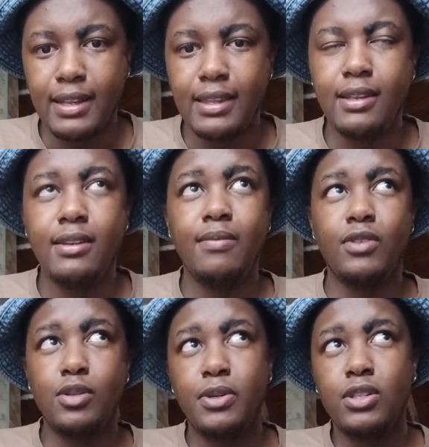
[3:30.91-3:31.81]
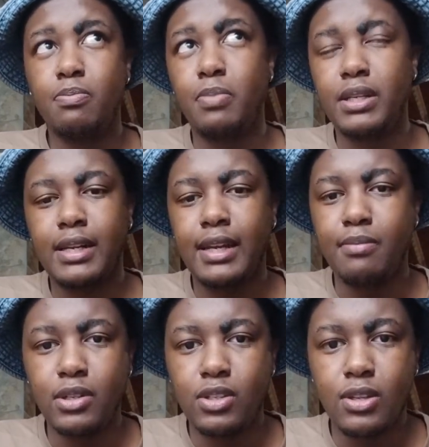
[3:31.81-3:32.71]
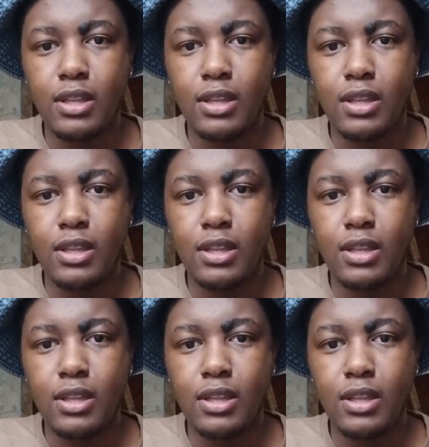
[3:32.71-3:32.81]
and this person basically admits to